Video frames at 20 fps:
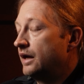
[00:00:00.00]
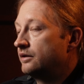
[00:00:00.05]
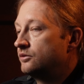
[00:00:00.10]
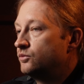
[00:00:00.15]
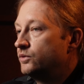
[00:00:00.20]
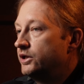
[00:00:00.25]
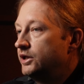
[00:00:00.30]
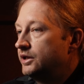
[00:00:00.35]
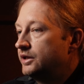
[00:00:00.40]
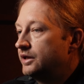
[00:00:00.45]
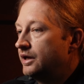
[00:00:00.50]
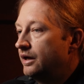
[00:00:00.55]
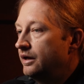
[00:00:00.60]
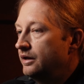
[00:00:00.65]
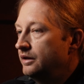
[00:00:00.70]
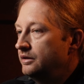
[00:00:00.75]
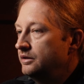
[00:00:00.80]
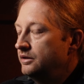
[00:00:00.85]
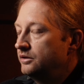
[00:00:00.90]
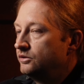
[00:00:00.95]
And we
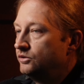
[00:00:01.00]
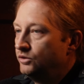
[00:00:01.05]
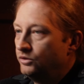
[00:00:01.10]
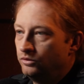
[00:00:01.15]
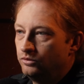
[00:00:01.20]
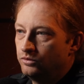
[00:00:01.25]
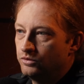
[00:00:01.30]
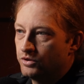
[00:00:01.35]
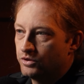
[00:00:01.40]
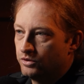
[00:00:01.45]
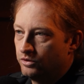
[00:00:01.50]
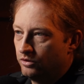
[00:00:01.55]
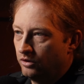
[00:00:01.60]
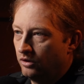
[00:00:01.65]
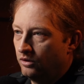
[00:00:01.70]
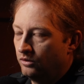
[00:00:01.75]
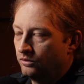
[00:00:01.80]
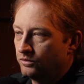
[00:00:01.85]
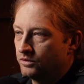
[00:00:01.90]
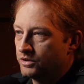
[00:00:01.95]
can use
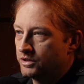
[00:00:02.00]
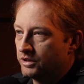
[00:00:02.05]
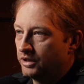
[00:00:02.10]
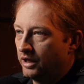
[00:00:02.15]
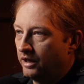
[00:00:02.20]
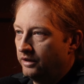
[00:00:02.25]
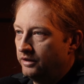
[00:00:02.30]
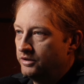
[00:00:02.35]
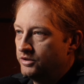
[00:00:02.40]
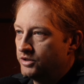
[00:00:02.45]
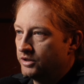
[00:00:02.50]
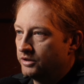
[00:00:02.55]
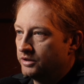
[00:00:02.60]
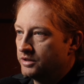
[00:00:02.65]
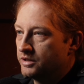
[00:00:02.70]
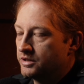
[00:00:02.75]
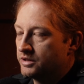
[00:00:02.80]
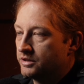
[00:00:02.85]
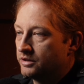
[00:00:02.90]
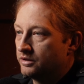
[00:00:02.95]
those
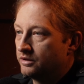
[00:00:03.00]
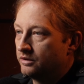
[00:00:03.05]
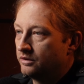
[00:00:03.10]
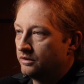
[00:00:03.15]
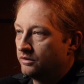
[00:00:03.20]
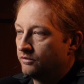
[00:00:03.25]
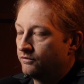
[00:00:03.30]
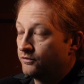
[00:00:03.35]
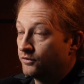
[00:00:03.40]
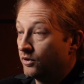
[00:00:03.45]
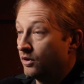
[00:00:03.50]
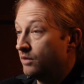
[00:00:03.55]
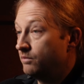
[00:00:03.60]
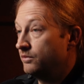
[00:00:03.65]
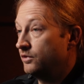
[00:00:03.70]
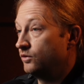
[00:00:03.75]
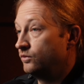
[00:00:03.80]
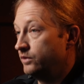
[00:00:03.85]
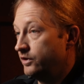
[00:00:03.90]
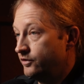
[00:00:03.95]
agents
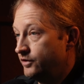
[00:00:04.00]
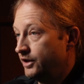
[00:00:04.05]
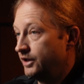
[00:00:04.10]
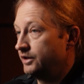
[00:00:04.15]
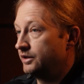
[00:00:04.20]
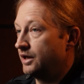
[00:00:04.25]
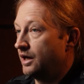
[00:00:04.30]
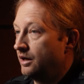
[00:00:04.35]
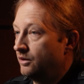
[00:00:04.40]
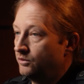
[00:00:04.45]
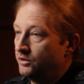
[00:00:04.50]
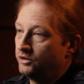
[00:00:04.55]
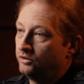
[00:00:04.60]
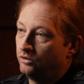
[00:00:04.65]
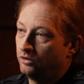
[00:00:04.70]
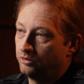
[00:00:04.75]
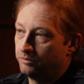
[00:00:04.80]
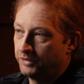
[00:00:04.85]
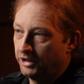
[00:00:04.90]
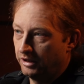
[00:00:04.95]
from within our
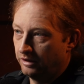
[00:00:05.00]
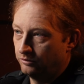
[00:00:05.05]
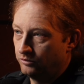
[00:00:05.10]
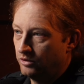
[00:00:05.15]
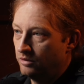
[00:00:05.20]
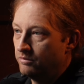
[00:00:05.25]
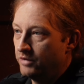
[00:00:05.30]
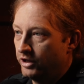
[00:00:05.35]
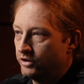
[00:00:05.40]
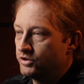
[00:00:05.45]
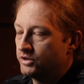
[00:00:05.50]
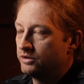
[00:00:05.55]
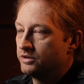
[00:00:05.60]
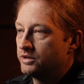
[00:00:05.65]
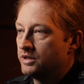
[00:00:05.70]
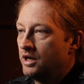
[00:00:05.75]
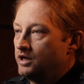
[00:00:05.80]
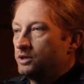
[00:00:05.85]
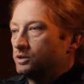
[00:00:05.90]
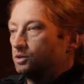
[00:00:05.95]
normal automations.